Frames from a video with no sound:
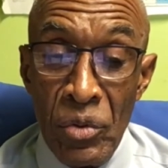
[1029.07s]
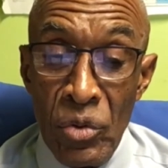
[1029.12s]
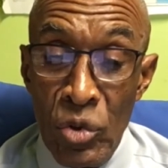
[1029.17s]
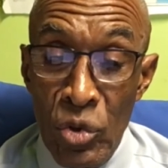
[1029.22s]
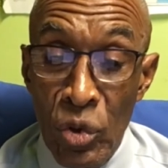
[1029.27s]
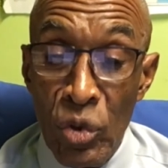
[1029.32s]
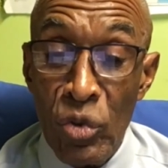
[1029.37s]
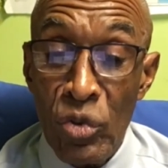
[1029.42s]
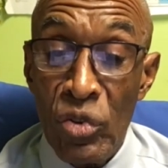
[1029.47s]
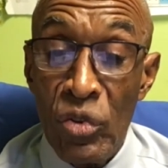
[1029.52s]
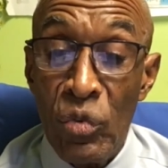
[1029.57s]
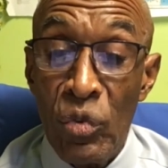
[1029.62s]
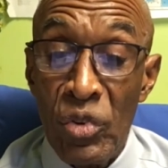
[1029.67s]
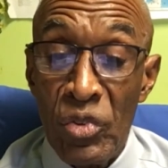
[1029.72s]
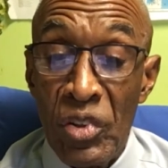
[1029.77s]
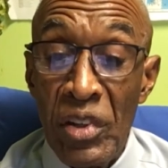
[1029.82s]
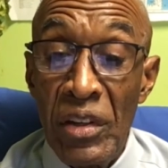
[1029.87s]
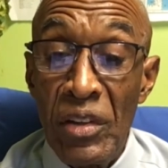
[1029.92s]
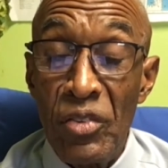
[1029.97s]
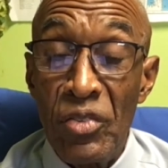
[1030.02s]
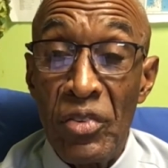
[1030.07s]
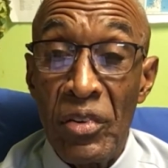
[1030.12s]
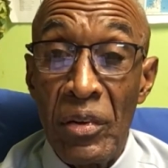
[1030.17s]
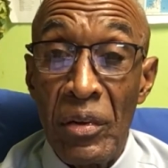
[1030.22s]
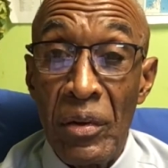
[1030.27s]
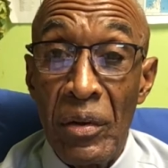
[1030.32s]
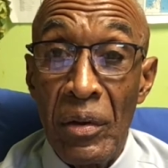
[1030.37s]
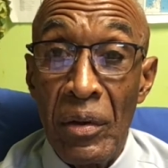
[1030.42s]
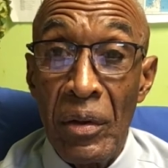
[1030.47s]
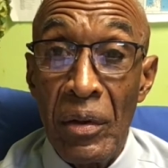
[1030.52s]
Joseph was innocent,
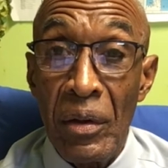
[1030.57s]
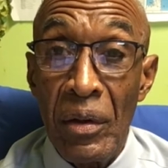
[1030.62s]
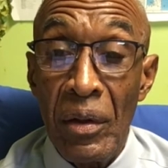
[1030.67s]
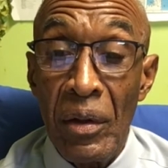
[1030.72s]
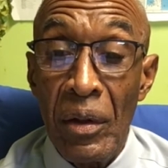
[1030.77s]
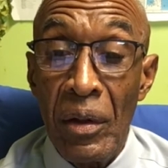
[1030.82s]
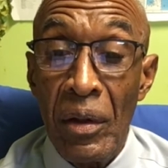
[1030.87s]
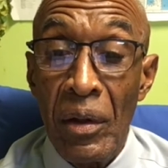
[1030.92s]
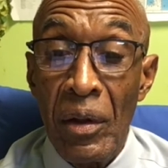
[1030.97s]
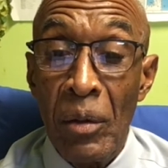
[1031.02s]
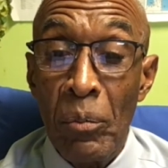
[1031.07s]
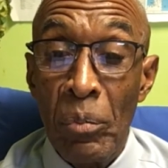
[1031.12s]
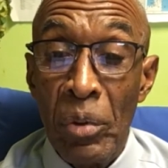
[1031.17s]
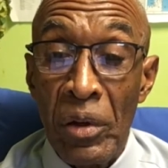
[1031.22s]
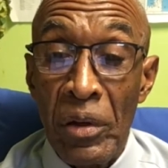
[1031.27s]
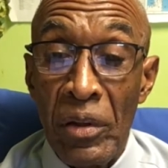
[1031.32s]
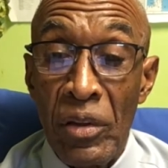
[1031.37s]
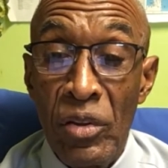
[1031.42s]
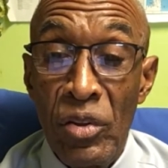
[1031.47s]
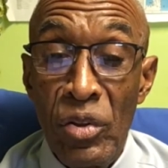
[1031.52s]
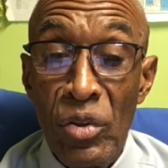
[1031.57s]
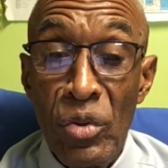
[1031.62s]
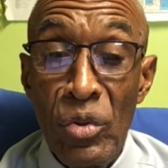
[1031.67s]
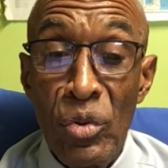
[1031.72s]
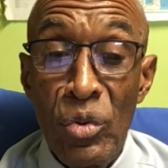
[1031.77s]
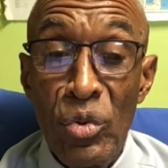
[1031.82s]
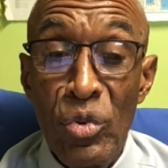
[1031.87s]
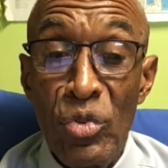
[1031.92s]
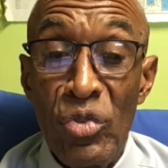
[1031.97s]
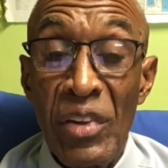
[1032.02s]
but
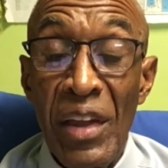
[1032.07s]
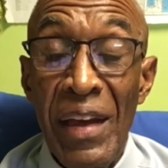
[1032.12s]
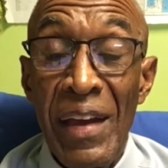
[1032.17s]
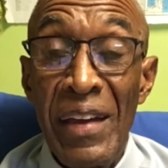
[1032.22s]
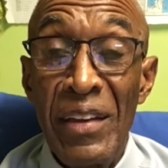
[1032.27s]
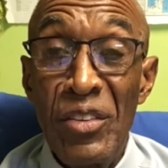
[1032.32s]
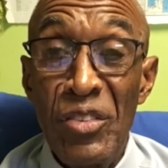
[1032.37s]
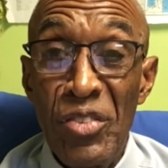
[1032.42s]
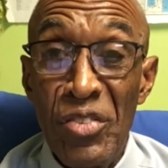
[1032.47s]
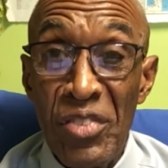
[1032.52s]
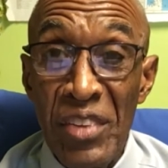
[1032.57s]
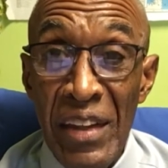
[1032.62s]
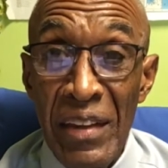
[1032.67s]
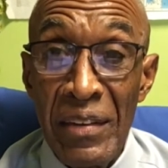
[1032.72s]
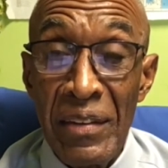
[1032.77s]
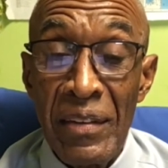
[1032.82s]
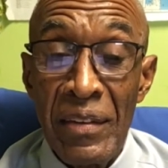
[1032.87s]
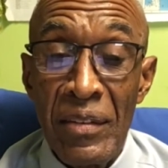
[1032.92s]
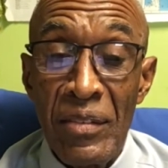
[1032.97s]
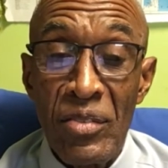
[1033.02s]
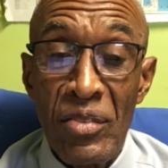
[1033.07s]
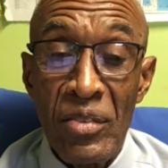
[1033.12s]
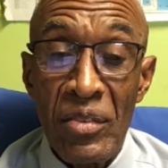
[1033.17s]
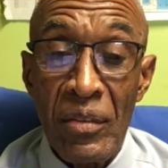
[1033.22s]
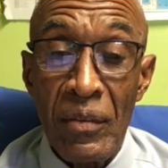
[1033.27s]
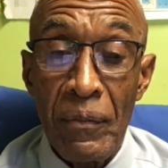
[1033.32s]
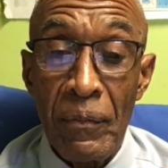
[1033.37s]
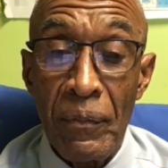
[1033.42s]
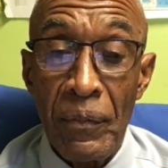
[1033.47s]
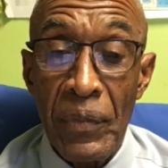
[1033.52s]
accused and sentenced.
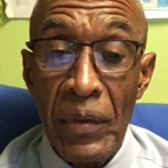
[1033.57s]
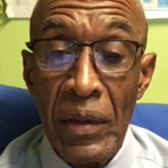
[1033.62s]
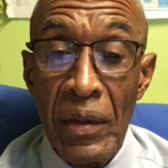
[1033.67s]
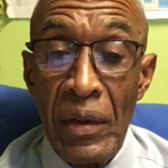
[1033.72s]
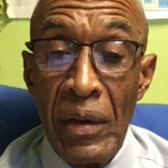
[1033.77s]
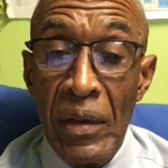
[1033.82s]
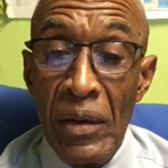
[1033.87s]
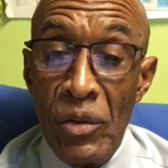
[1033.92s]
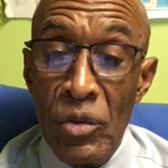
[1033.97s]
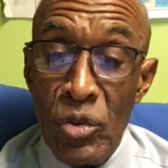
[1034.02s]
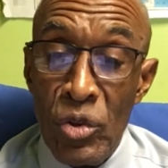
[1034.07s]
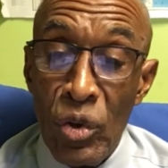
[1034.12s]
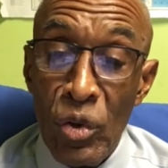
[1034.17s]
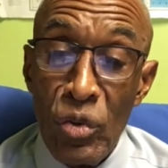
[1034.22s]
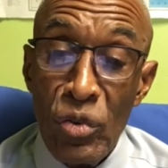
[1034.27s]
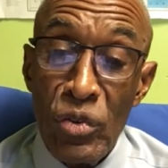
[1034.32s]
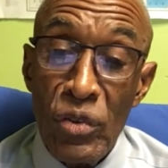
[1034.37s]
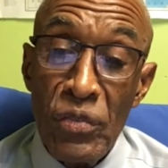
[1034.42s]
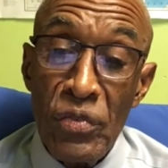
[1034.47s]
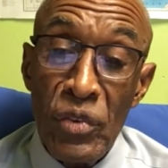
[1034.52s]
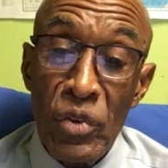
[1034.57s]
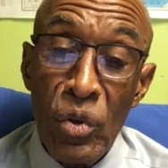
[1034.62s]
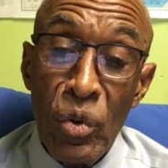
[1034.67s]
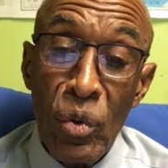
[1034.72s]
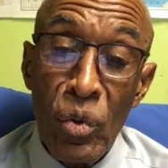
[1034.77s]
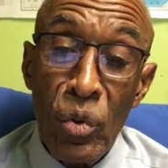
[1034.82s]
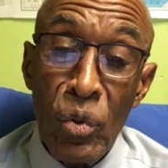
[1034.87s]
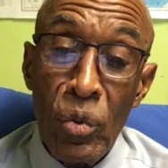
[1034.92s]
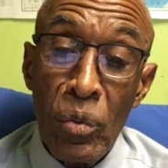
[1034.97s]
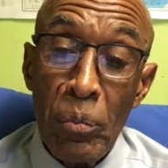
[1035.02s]
Joseph
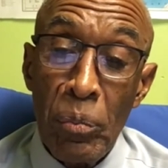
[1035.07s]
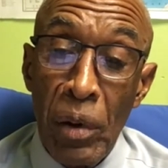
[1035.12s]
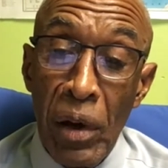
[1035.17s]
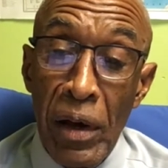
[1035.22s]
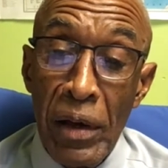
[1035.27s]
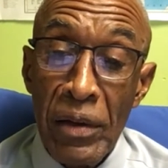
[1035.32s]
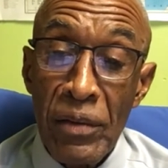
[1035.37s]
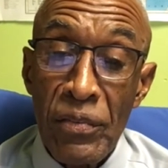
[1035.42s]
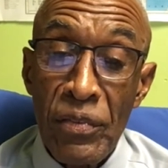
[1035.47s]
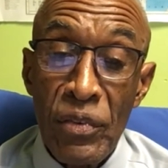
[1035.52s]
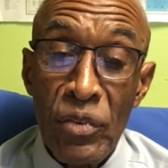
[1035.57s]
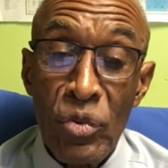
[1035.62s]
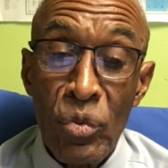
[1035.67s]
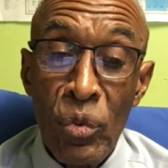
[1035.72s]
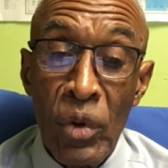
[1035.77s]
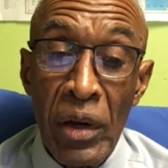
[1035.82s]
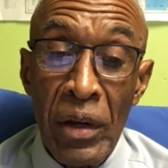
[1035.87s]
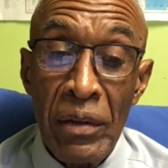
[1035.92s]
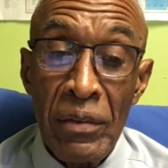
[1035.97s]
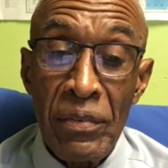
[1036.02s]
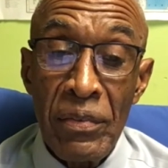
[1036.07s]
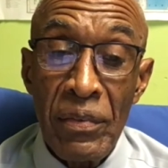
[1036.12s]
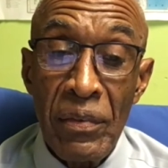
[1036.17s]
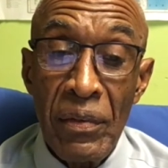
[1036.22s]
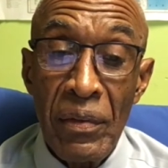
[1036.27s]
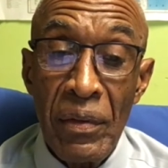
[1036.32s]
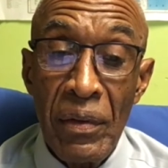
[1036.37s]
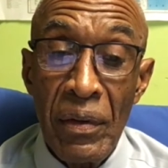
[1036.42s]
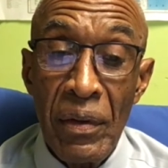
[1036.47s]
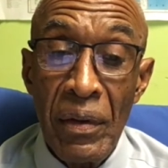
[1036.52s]
told Potiphar's wife,
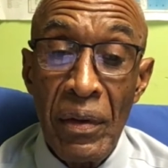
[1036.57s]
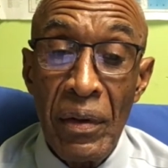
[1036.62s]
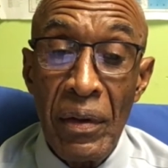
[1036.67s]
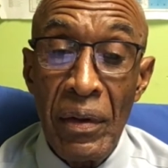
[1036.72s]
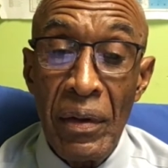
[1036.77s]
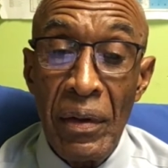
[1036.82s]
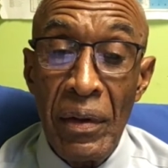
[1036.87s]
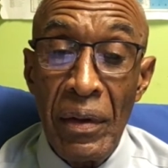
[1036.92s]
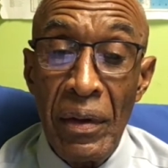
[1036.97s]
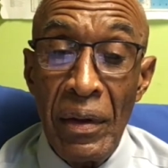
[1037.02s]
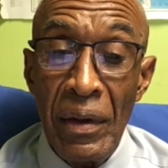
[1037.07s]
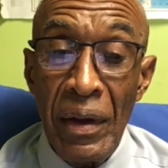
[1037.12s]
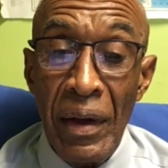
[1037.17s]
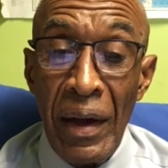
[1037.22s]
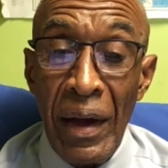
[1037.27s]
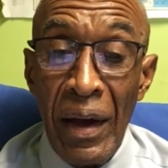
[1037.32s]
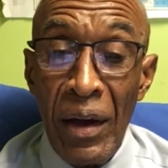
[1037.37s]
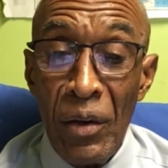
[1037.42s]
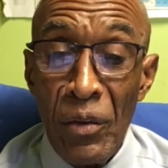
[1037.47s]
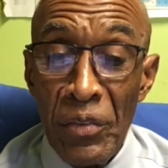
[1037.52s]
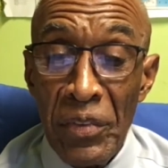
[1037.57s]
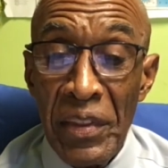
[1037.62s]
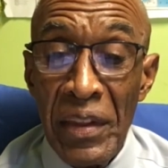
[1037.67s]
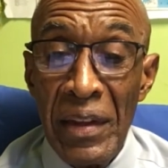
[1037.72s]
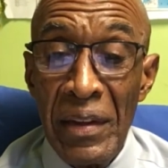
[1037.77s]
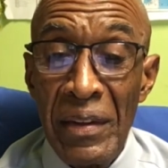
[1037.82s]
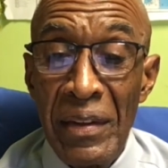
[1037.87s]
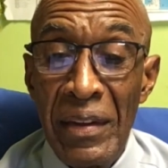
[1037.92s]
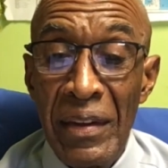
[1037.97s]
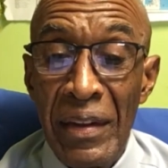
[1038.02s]
"How
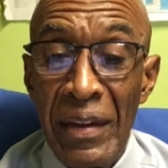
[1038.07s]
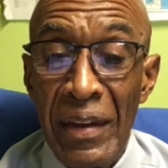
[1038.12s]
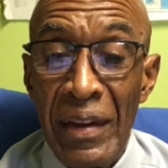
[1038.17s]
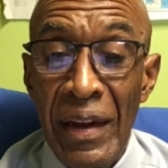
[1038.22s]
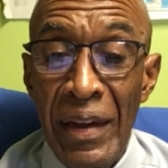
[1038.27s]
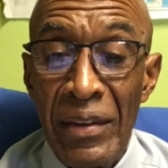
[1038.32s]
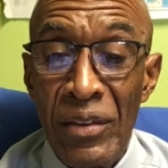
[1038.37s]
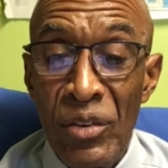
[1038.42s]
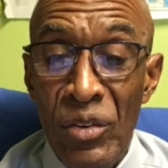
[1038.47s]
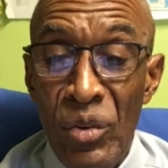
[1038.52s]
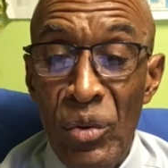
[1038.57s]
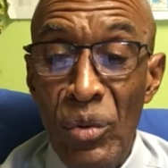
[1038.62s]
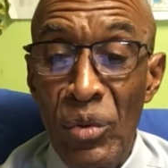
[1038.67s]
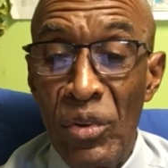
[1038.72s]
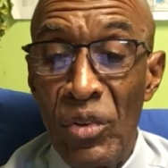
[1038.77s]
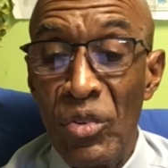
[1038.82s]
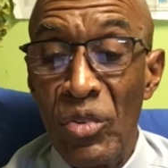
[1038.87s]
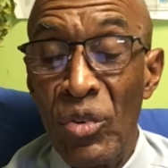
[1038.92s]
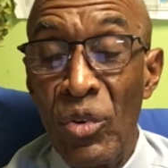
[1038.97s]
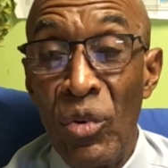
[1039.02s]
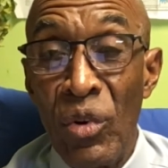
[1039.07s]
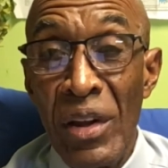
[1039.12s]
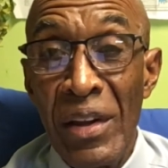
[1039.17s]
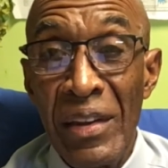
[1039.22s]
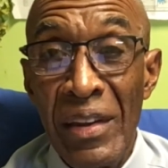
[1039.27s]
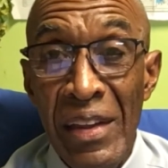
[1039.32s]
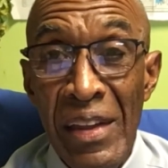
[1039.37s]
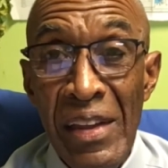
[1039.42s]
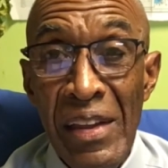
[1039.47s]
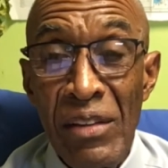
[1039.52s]
then can I do this great
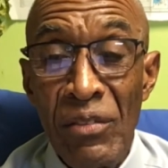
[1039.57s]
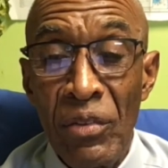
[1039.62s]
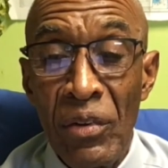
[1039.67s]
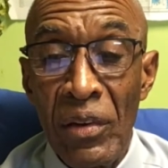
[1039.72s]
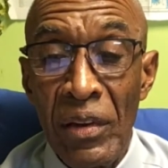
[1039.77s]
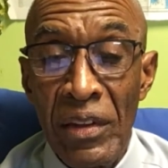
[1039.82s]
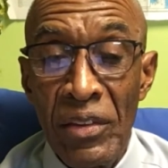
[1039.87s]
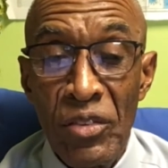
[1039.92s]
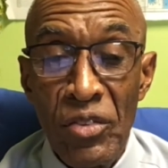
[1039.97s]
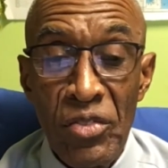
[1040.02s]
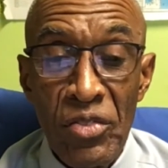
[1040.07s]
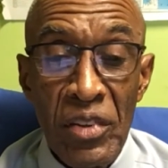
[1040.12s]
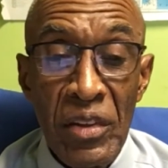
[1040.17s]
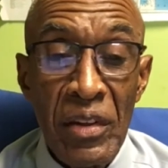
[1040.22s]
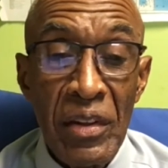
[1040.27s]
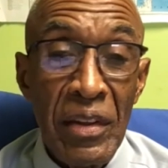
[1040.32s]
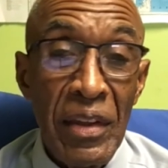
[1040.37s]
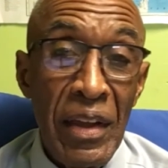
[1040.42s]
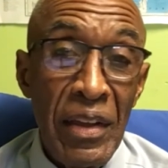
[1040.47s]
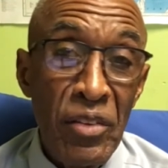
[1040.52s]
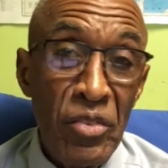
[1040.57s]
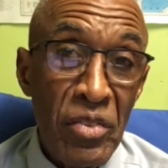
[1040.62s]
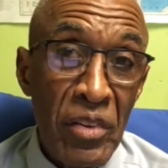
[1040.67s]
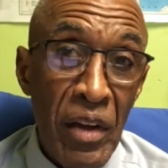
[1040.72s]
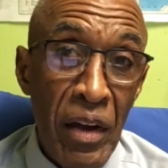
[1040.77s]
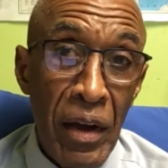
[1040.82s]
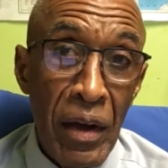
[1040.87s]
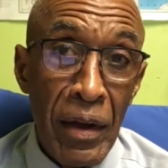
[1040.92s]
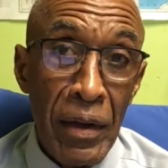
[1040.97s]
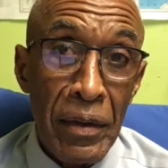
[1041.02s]
evil and sin against
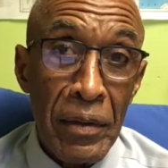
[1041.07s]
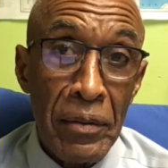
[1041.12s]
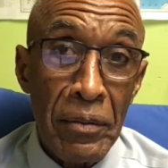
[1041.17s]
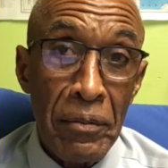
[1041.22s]
God?"